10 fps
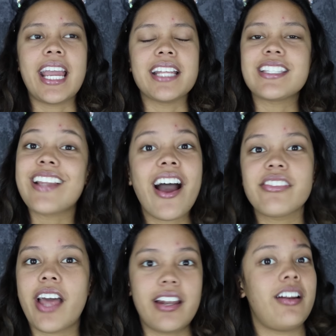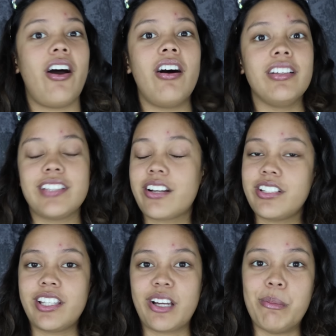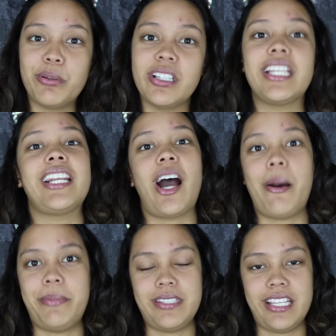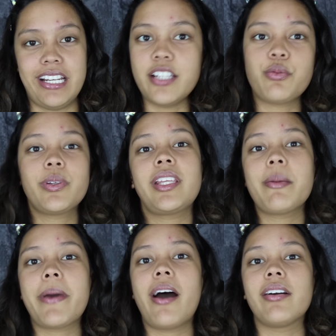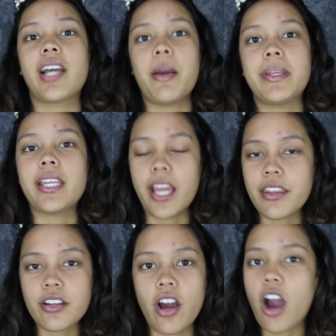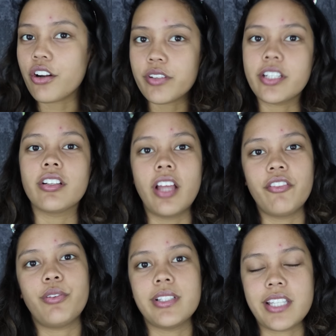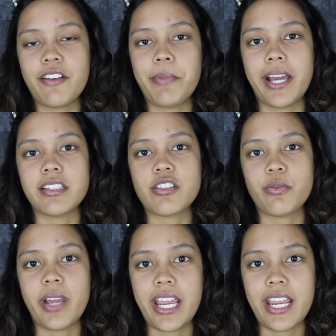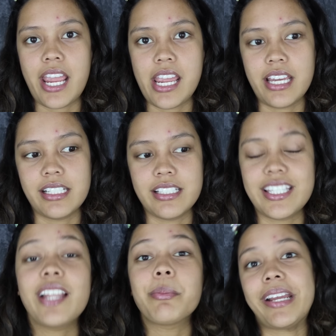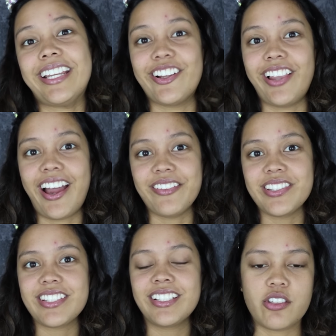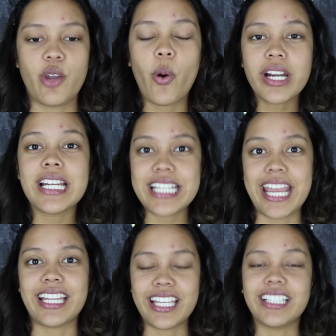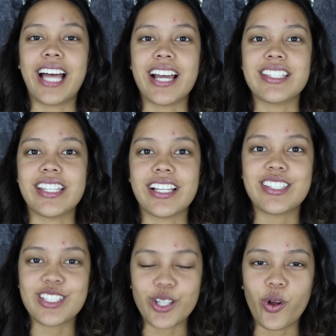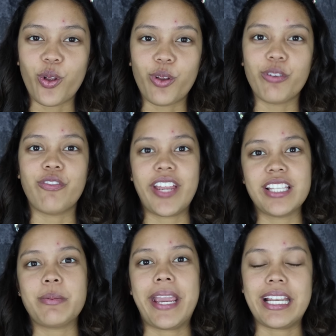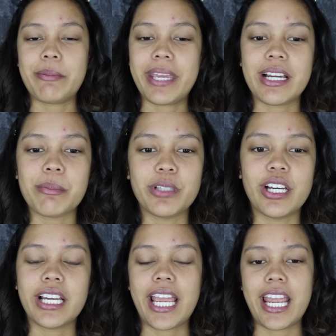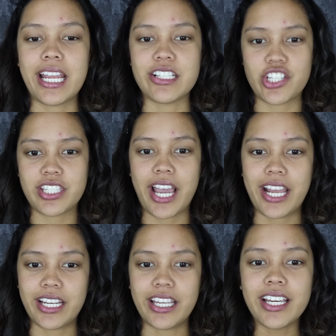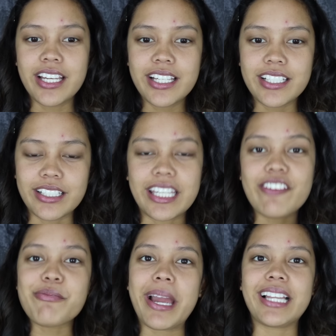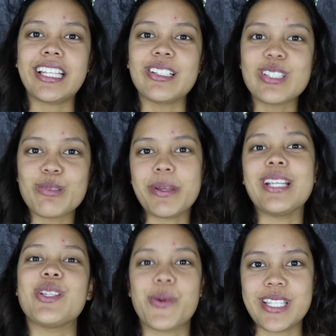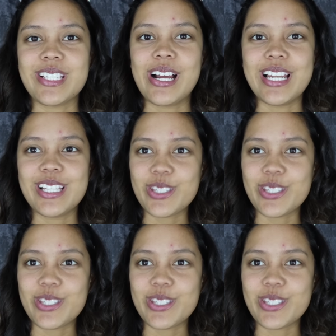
it's not that at all. It's actually the complete opposite. It's really about coming together, honoring your loved ones that have passed away, and celebrating their lives. So I wanted to take the classic skull face painting makeup look and just kind of give my little spin and twist on it.